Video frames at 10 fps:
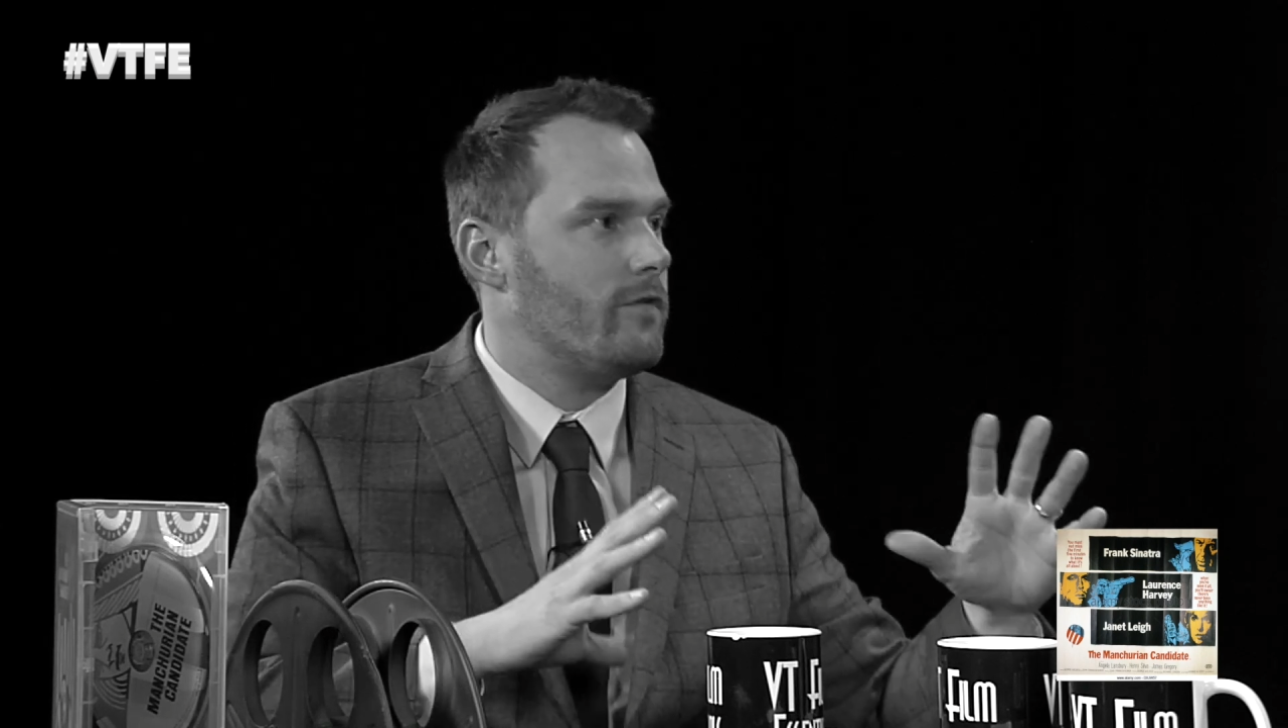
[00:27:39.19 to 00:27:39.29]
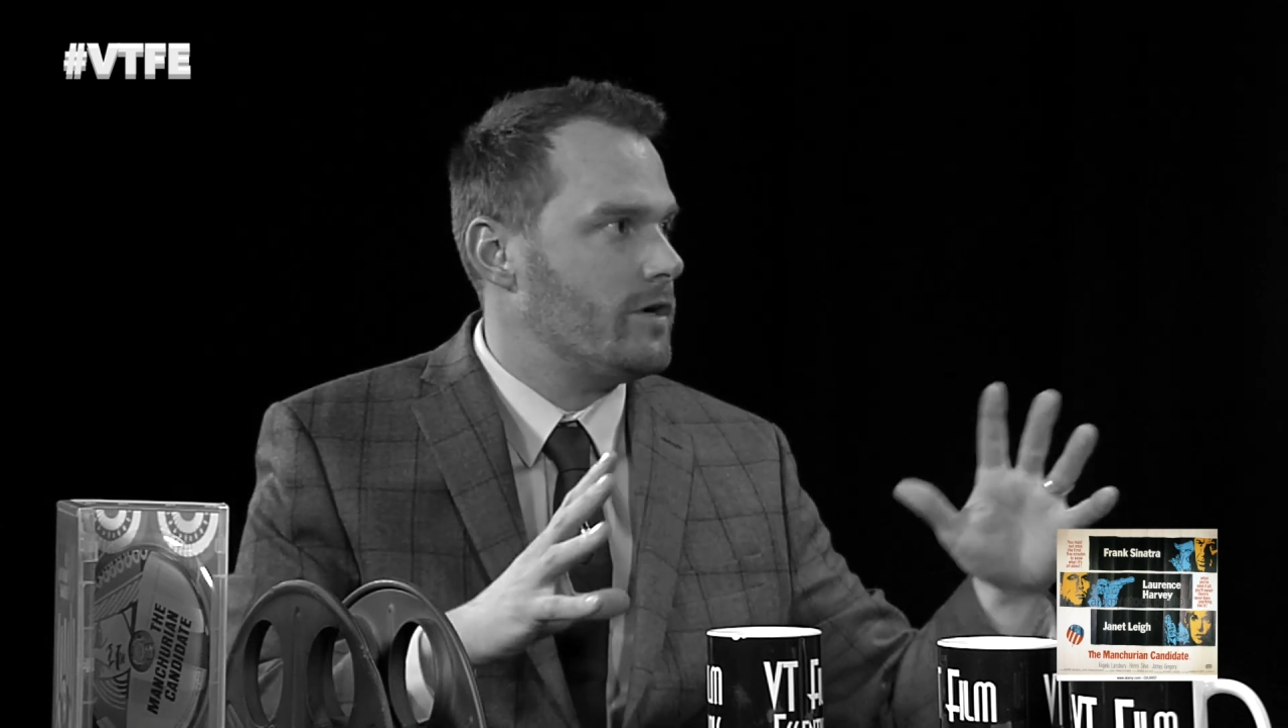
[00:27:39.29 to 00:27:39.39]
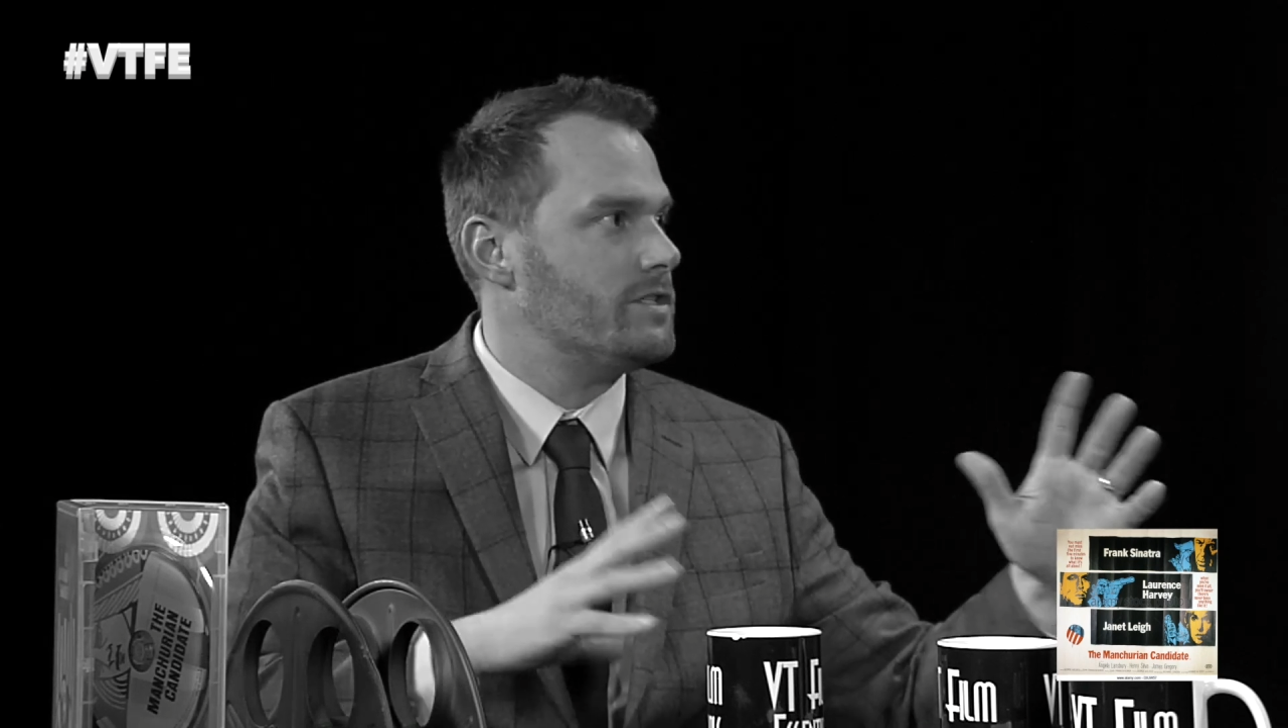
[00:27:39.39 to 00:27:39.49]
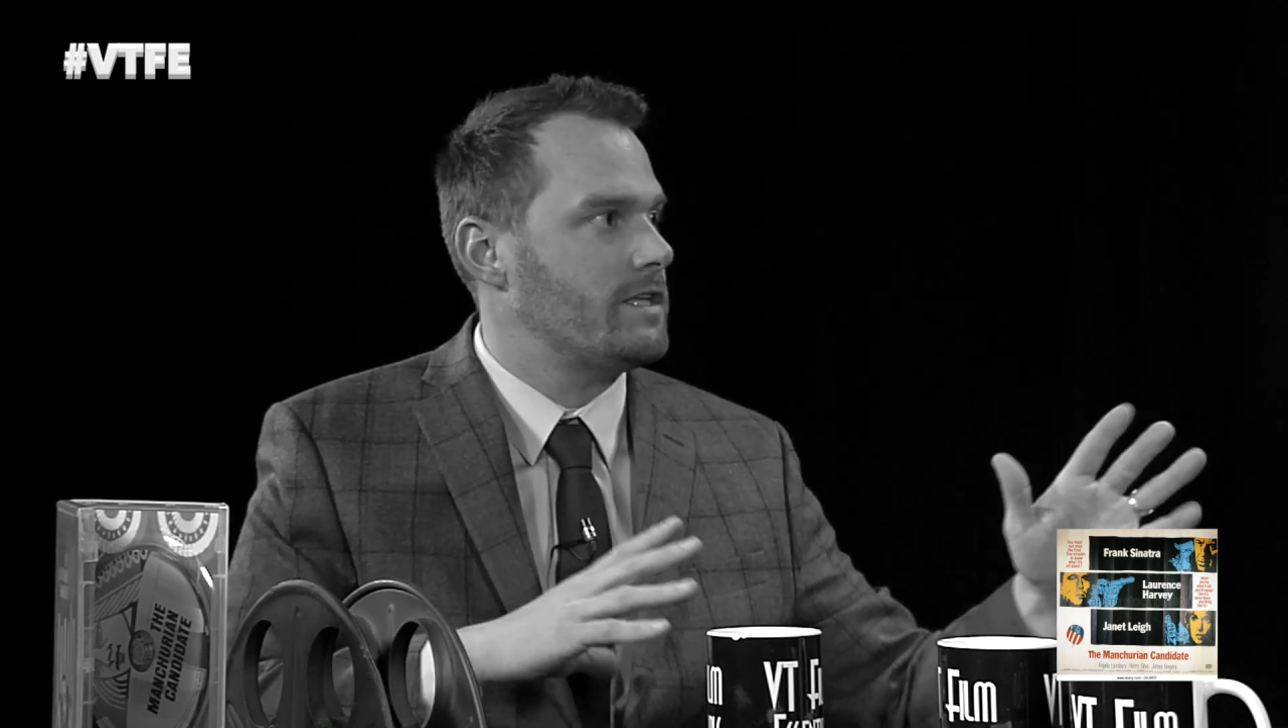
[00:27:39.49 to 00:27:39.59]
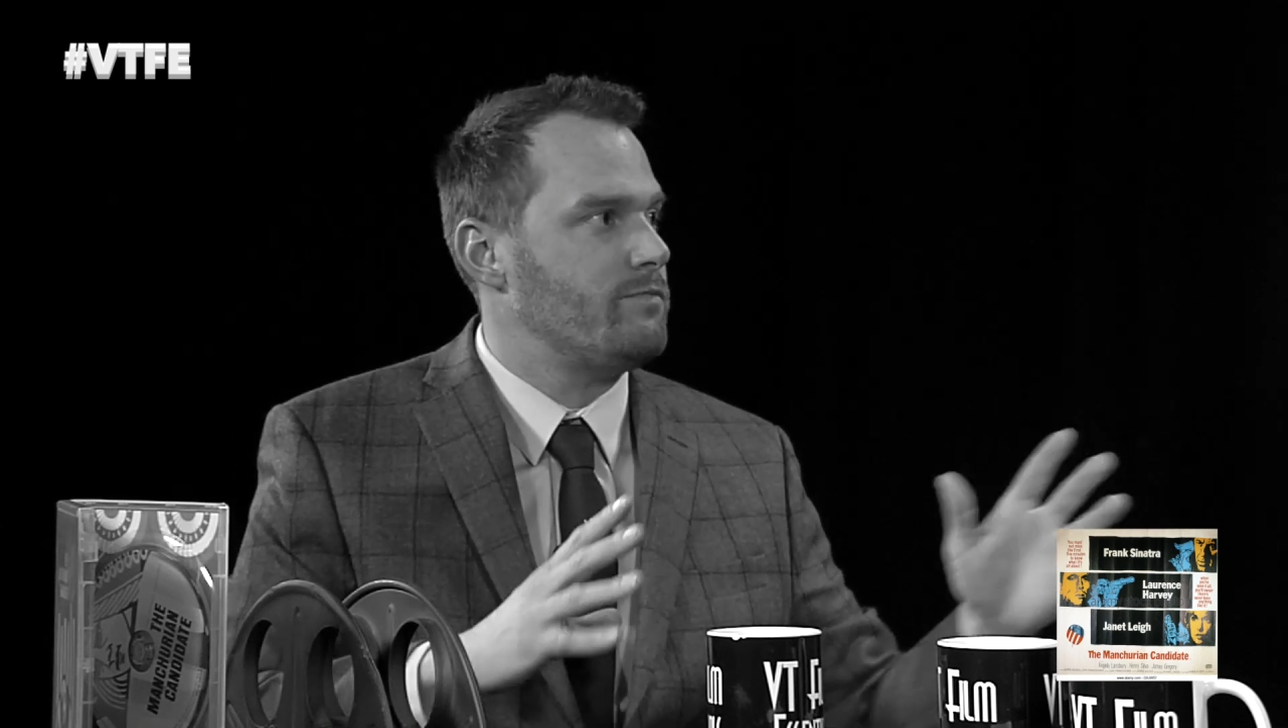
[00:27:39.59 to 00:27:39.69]

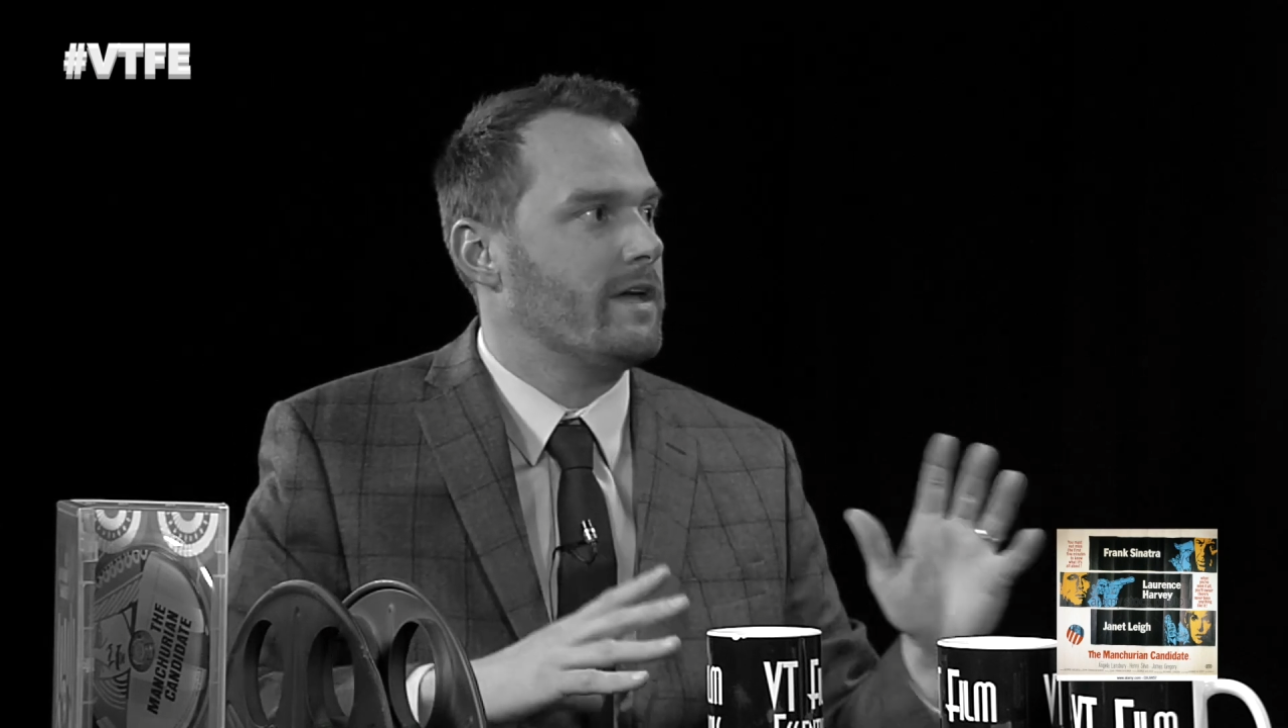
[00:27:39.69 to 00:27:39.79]
footage that's